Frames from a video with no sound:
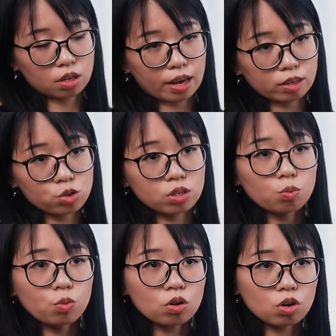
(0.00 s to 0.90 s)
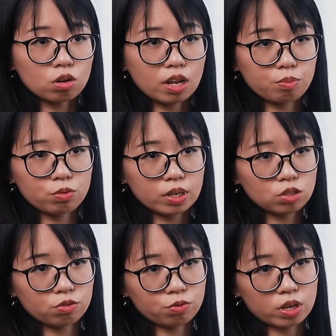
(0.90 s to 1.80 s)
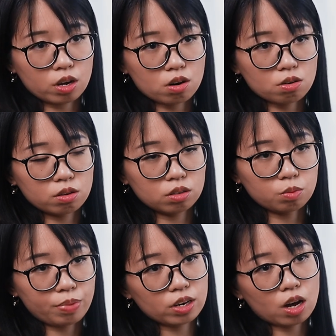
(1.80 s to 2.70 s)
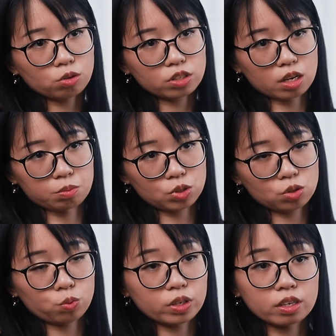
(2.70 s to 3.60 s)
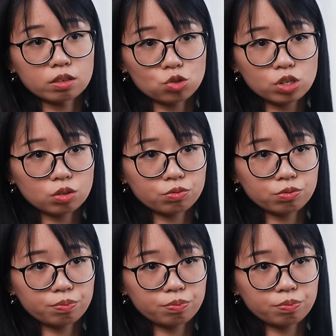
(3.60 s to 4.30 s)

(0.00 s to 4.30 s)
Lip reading: Actually, the more collaborative we are, the better outcomes we can achieve.